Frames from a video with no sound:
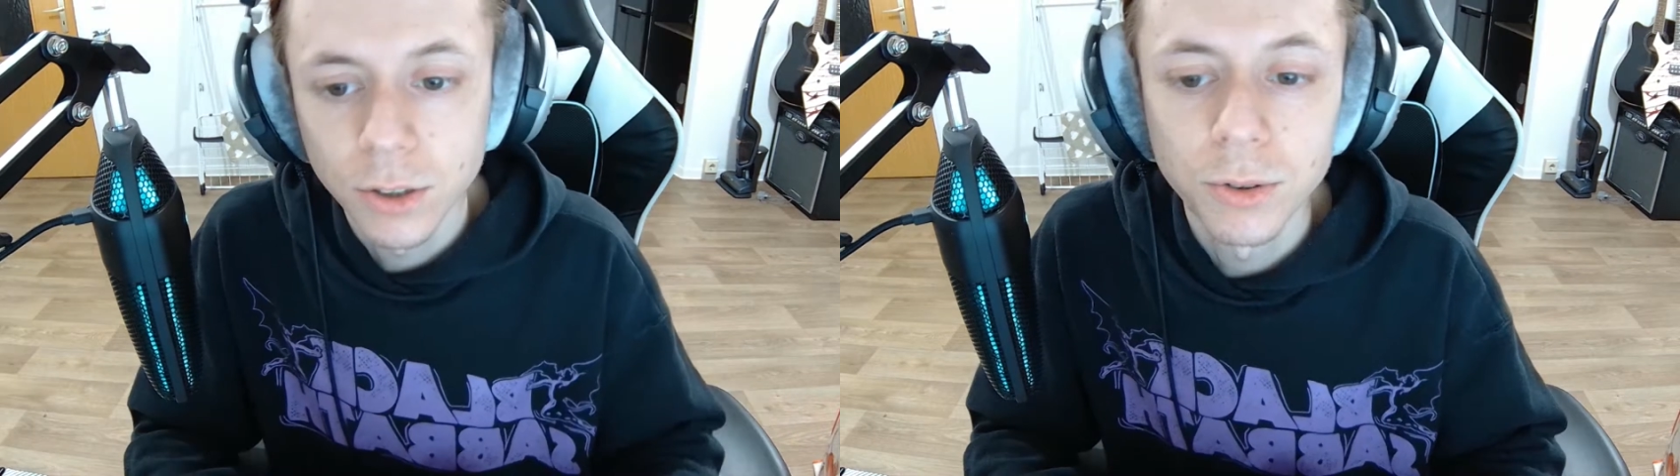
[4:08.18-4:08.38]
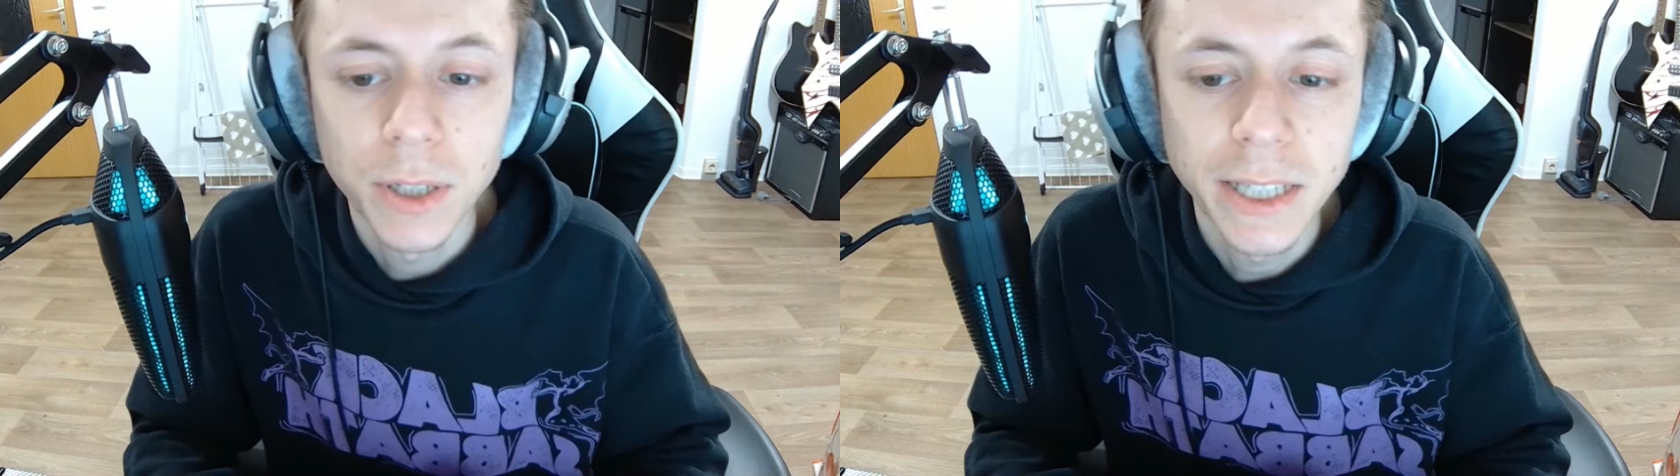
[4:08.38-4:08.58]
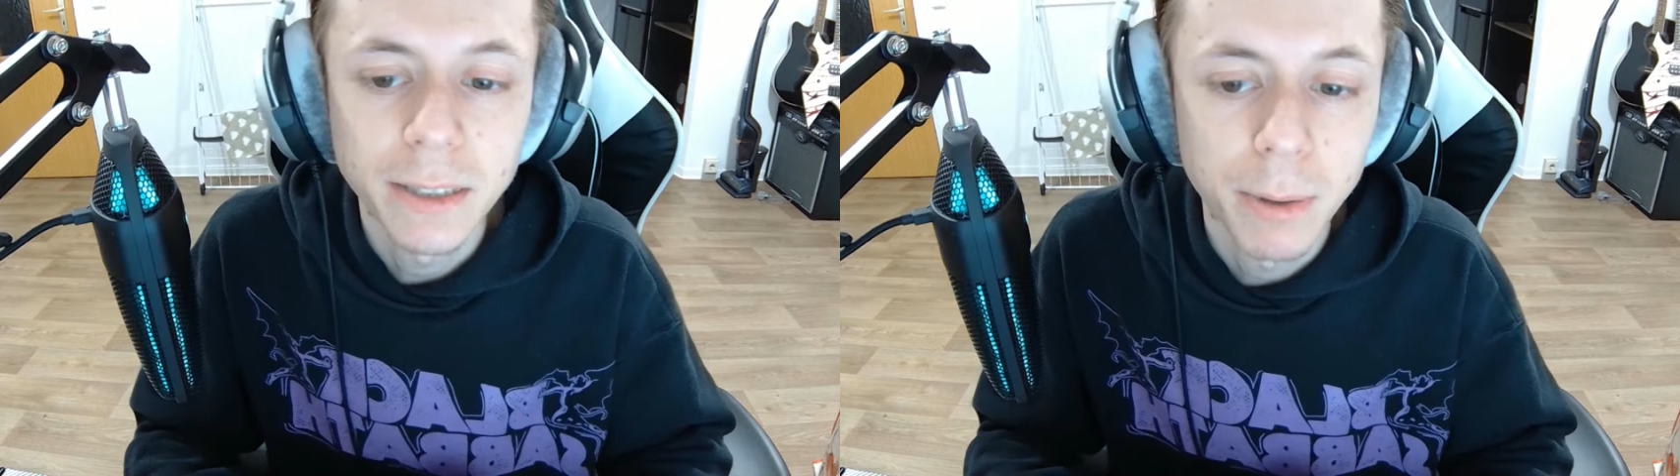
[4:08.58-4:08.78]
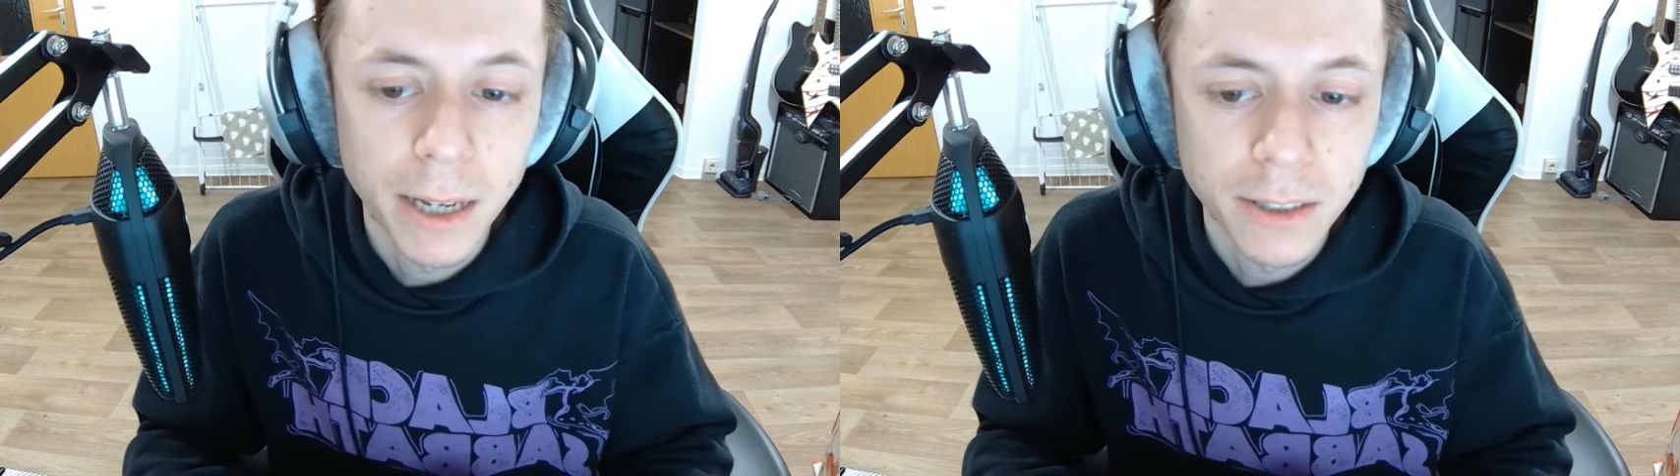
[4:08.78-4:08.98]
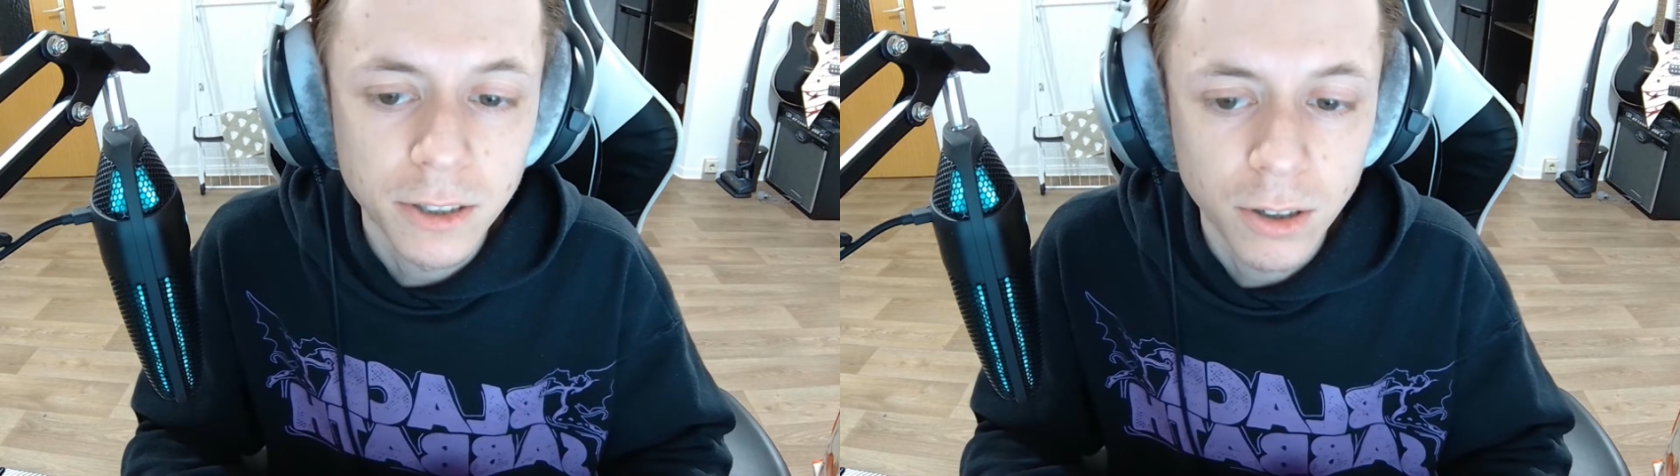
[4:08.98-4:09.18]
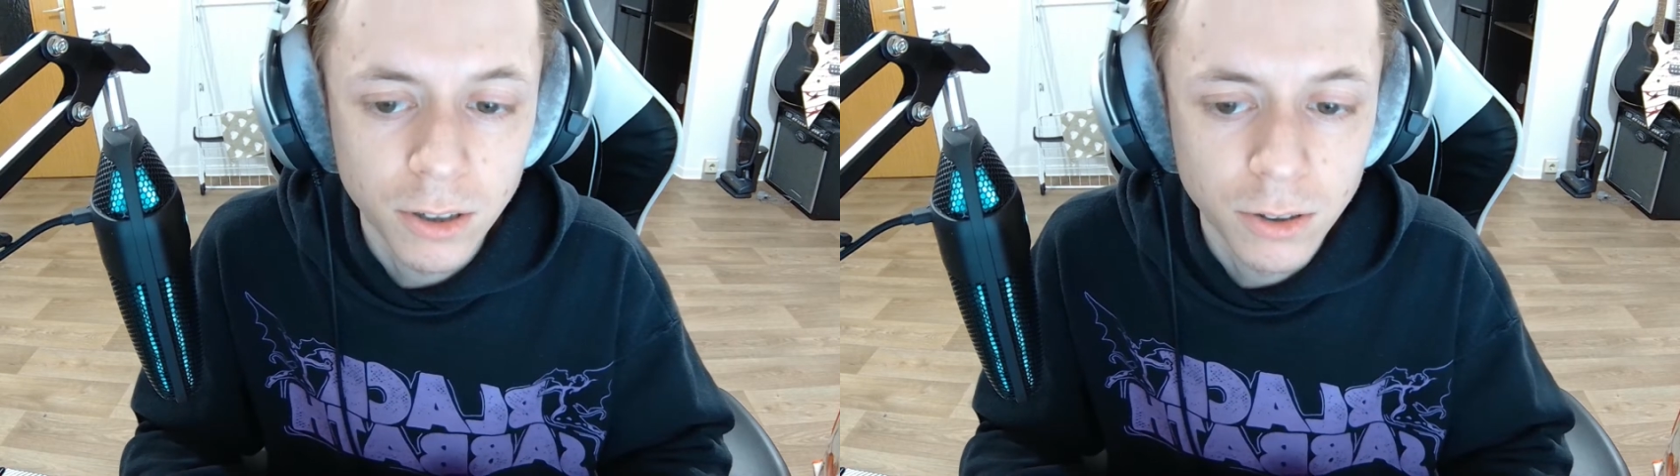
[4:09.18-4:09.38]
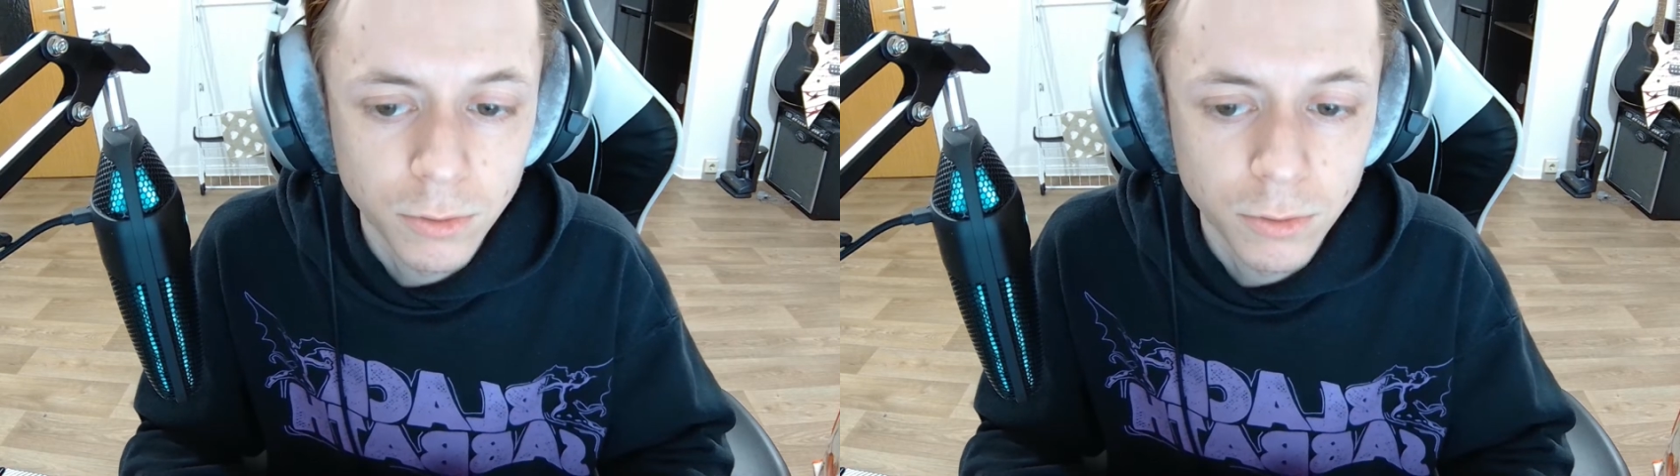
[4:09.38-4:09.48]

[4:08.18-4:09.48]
it really depends on